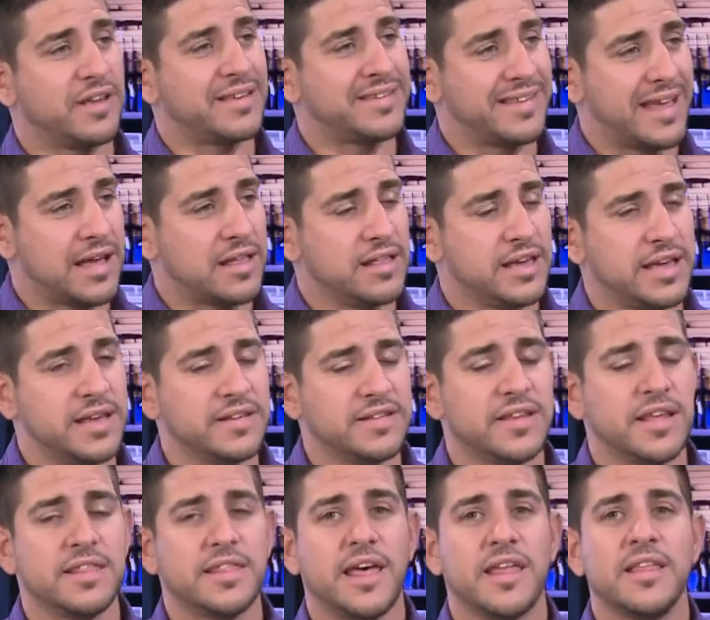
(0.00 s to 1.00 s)
Exactly. He
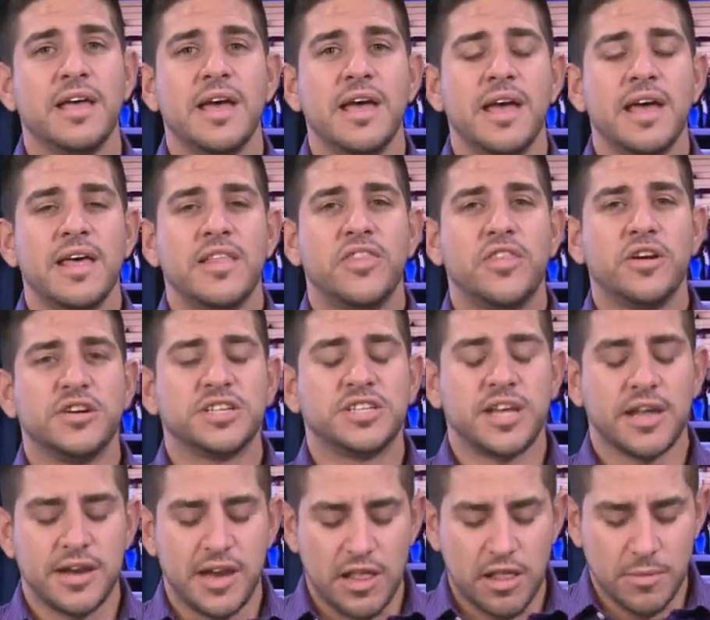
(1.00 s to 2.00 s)
said that there's
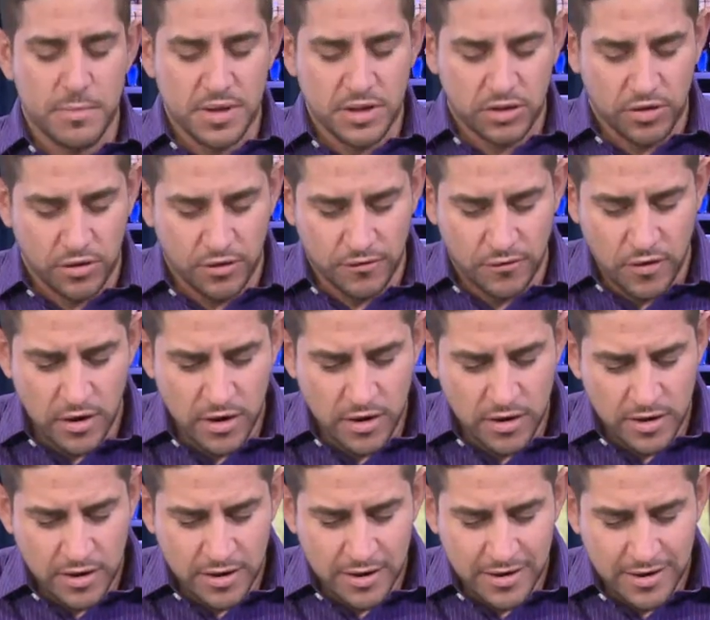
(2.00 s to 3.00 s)
an element
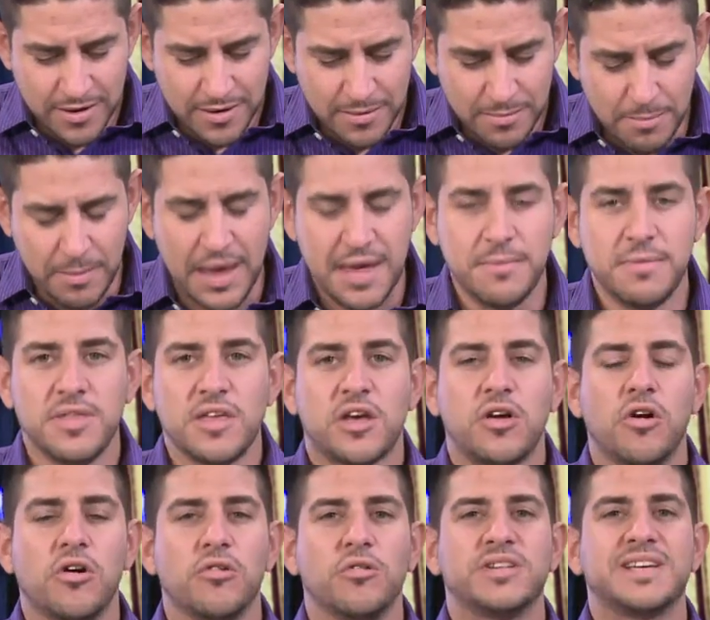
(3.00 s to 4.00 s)
of maybe the
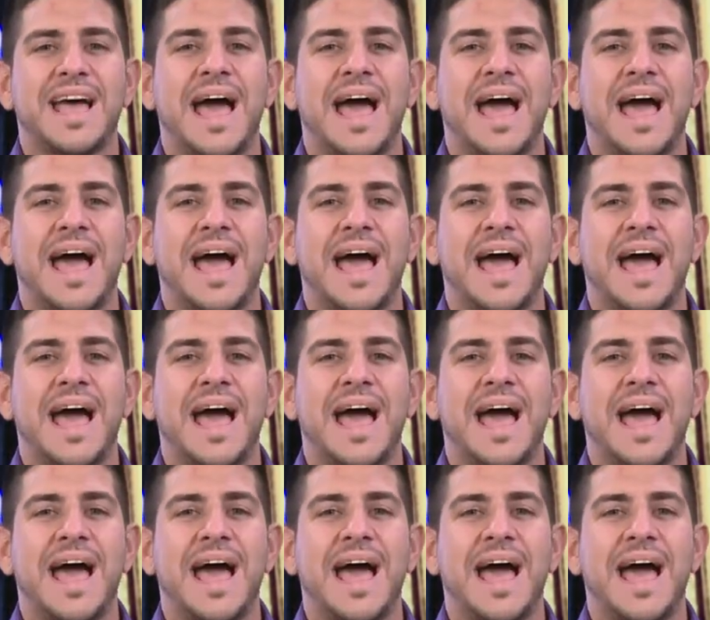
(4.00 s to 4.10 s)
Congress